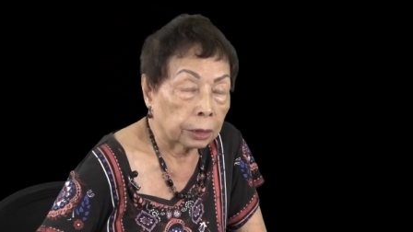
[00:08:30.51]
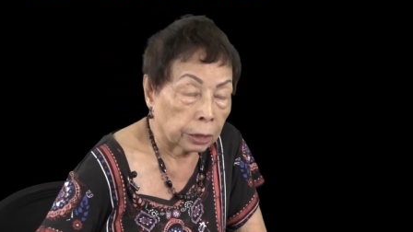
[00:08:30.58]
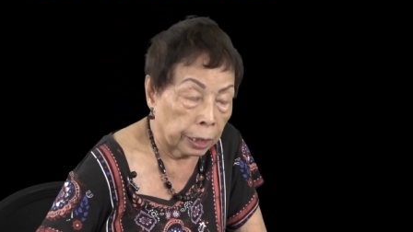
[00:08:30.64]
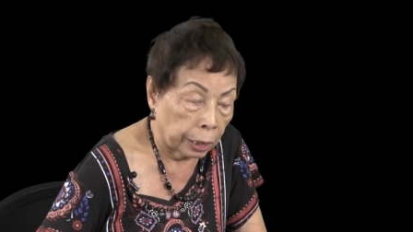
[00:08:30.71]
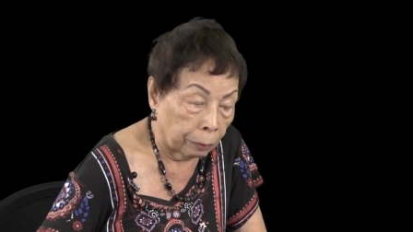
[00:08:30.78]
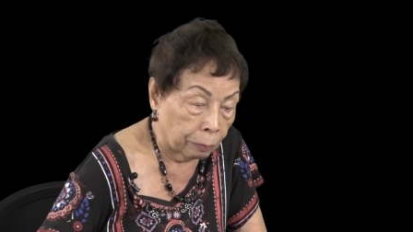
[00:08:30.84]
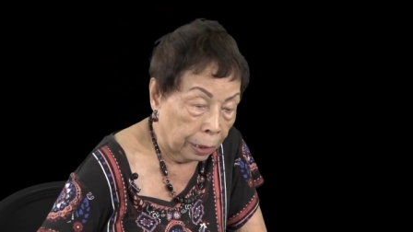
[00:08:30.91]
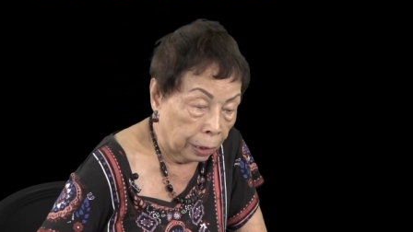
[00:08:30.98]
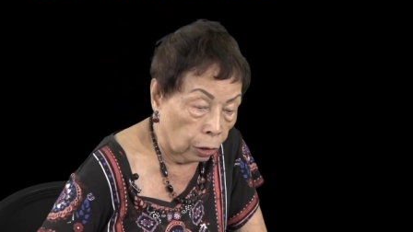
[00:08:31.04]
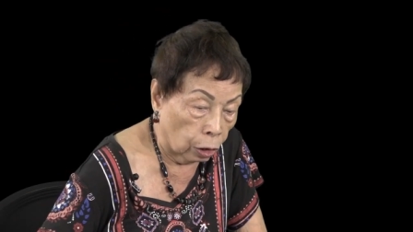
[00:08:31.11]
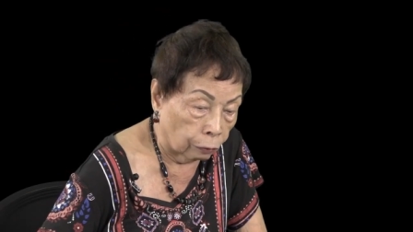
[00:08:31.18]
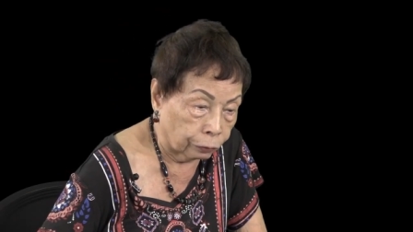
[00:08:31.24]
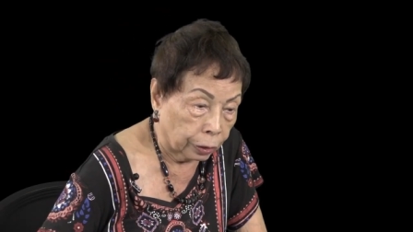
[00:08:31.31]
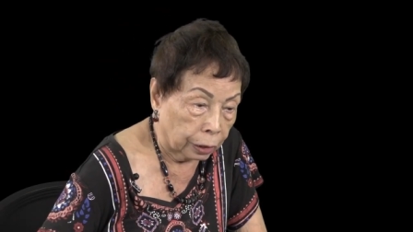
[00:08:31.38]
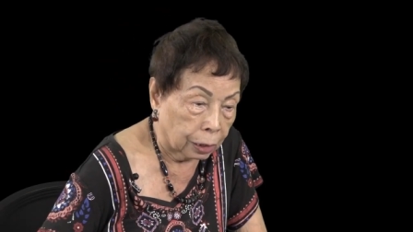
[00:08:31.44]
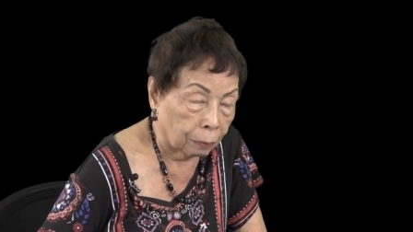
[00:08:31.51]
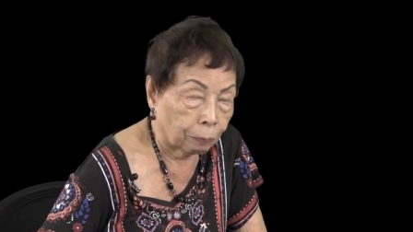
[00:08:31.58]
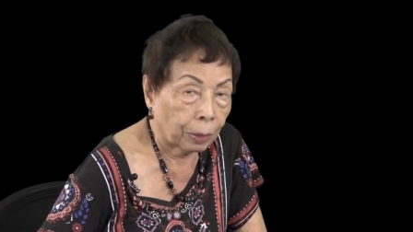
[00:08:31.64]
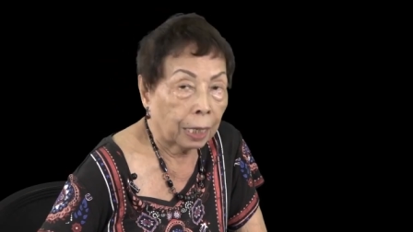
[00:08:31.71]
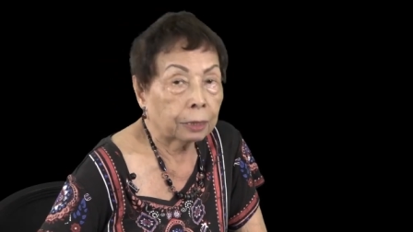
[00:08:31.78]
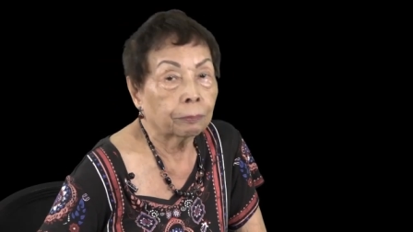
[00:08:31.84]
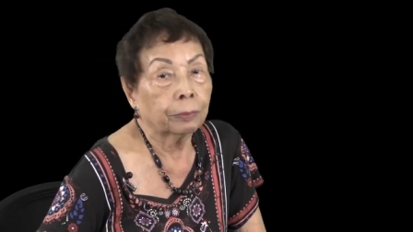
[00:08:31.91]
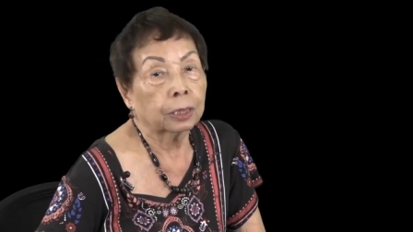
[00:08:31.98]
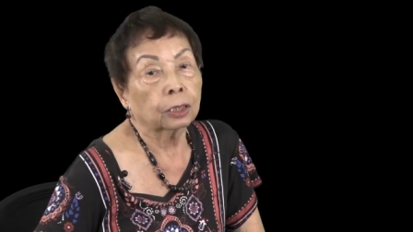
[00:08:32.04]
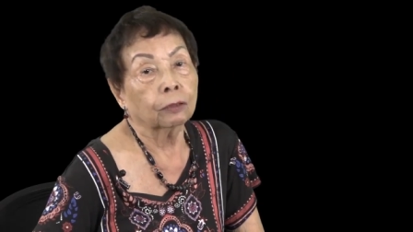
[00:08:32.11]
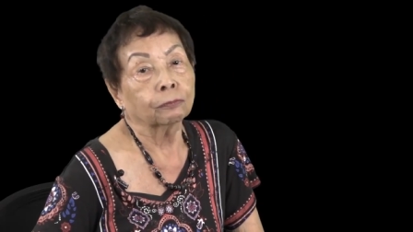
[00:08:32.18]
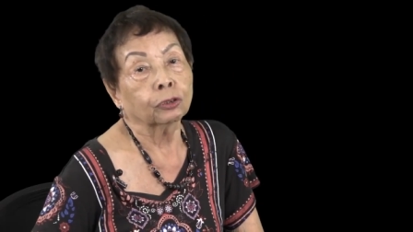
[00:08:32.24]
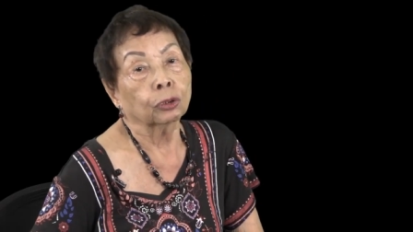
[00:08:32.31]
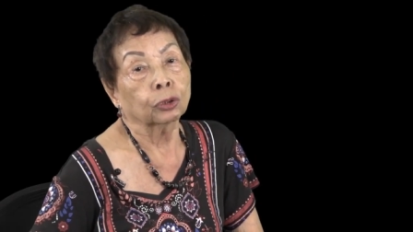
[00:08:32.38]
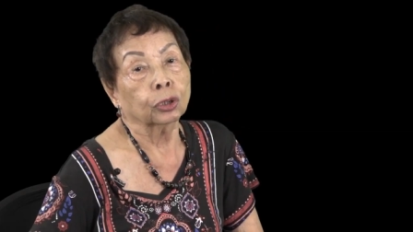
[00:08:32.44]
chairman of the Department
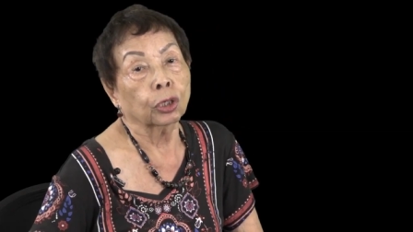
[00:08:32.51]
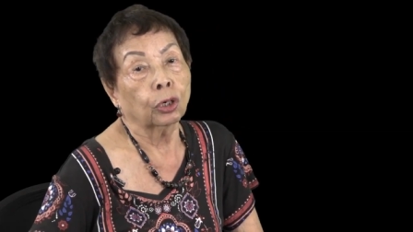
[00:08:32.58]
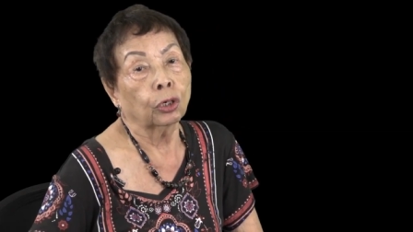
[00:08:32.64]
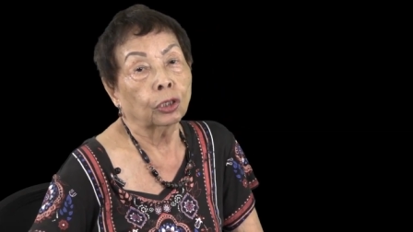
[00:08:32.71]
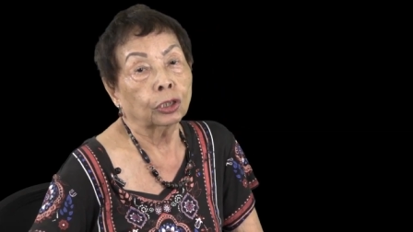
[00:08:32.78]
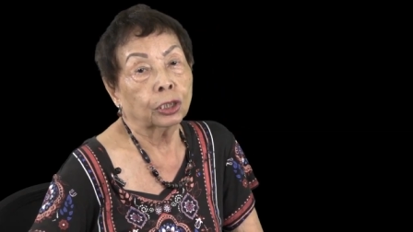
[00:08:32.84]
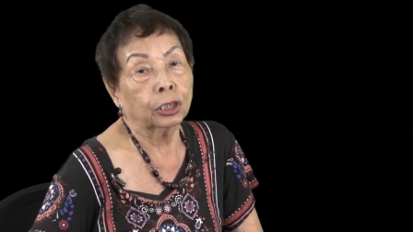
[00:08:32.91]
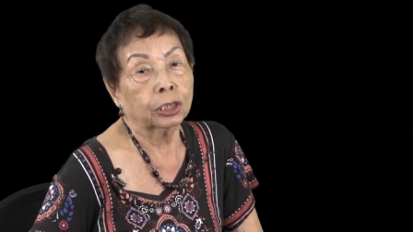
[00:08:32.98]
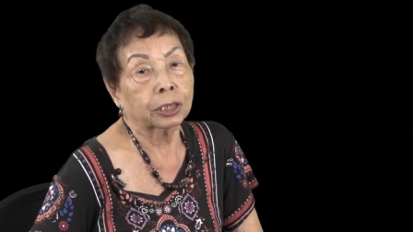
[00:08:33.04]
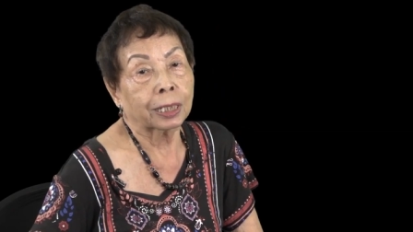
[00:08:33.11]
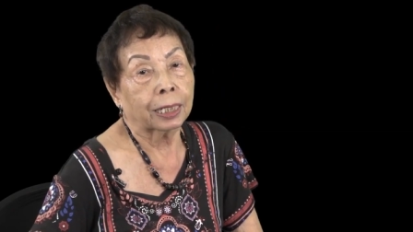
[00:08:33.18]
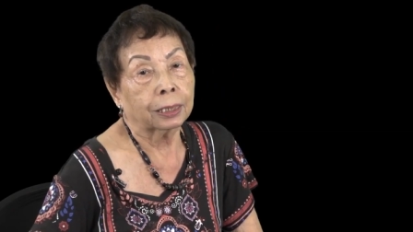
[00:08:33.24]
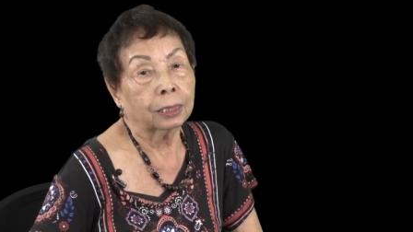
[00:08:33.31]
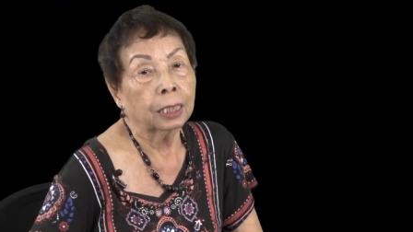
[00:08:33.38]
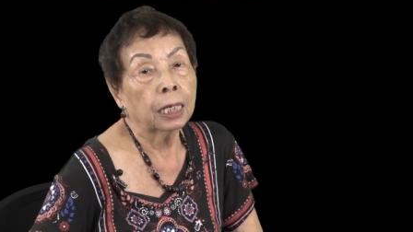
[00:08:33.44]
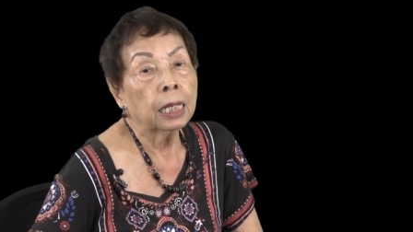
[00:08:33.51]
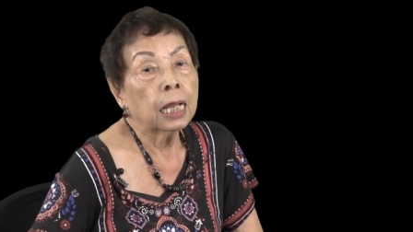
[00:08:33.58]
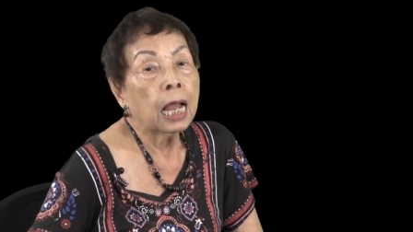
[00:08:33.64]
of Sociology said,